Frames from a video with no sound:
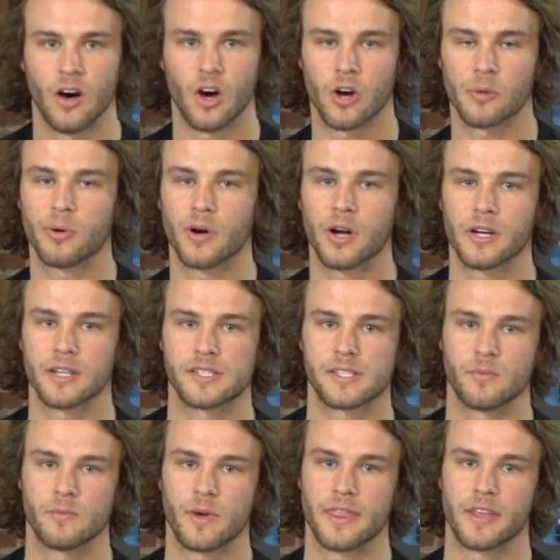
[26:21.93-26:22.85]
Our
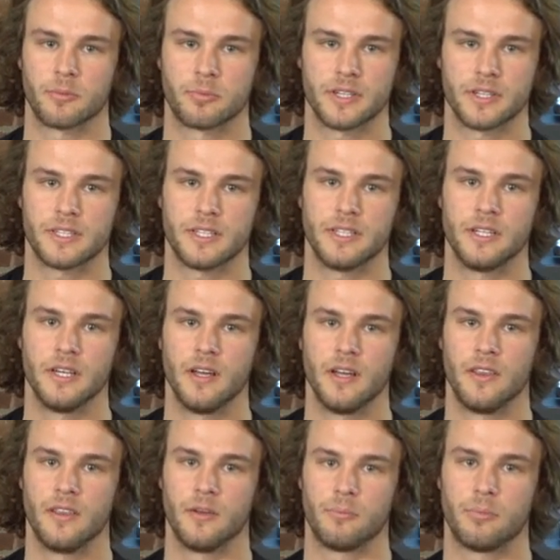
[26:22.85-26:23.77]
parts, when they're printed,
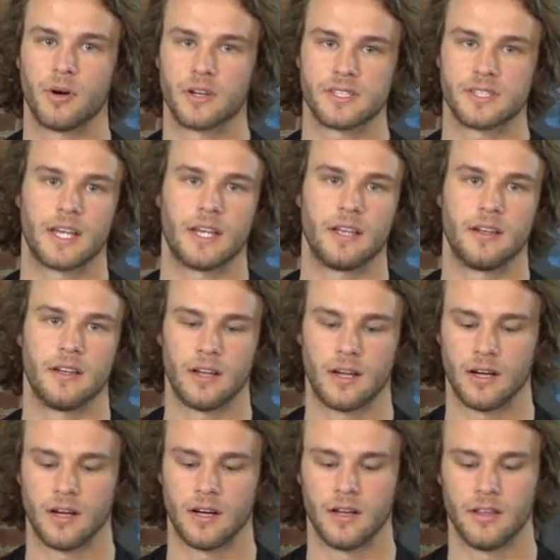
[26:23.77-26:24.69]
the parts that,
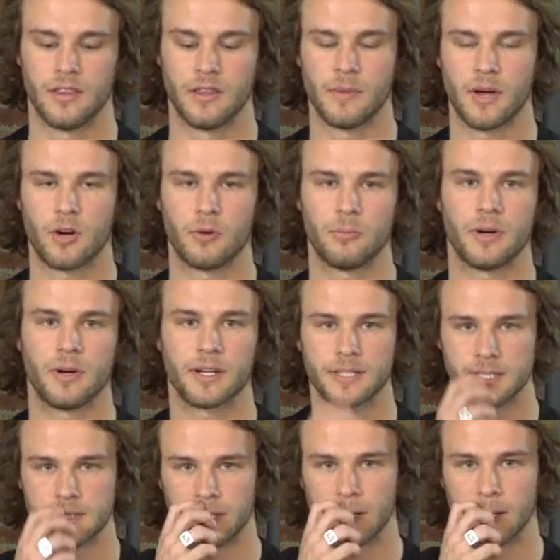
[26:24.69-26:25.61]
the metal
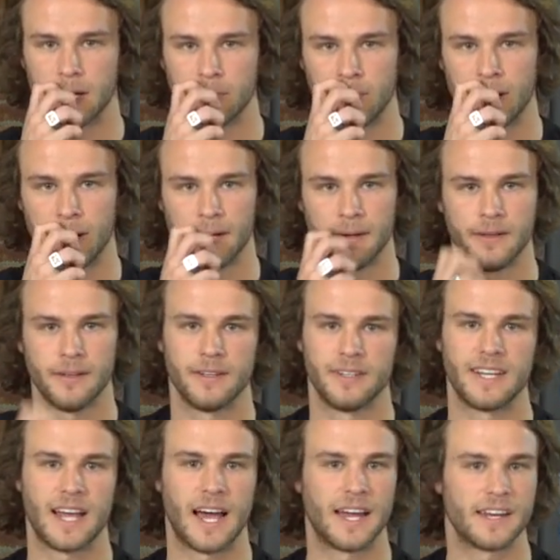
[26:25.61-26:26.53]
parts are
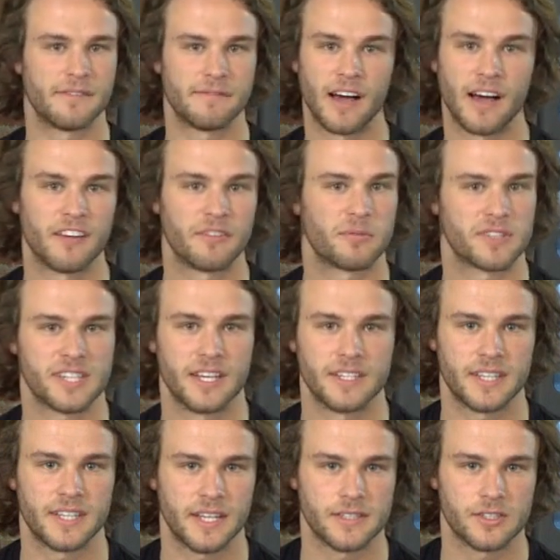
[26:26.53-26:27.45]
about
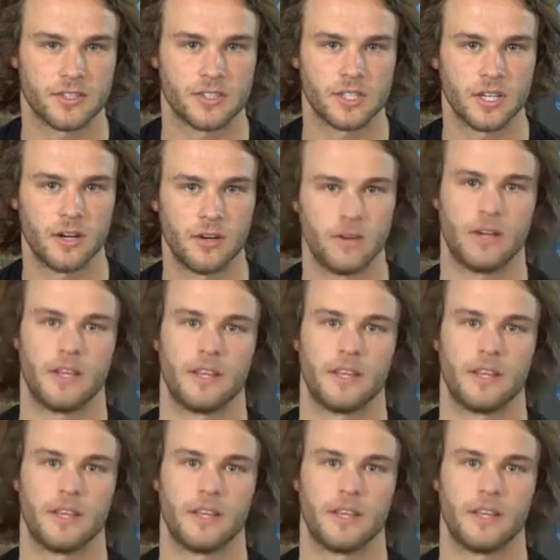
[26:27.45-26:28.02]
95% dense or so.